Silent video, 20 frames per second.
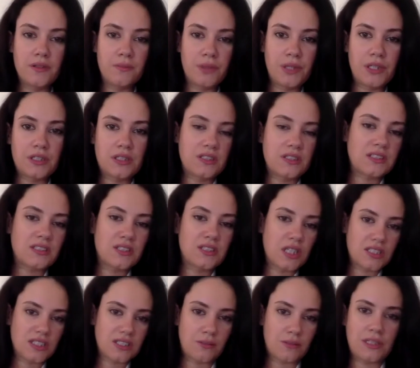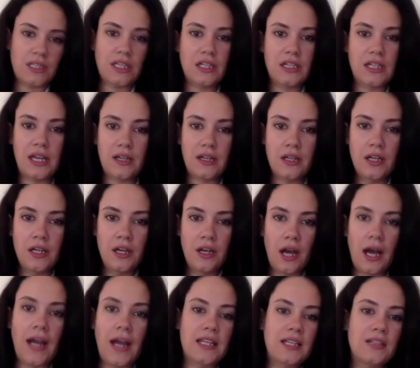But this is not something that I
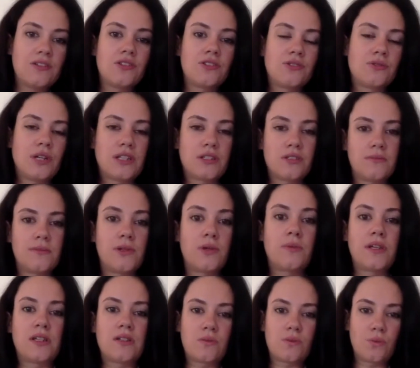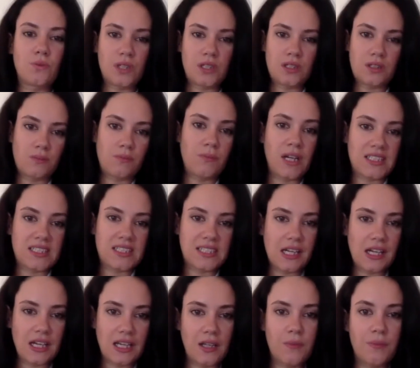can do at the moment with my
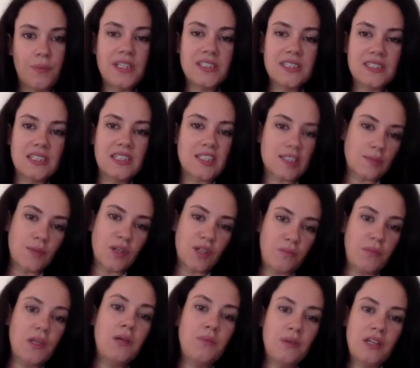setting in business, but maybe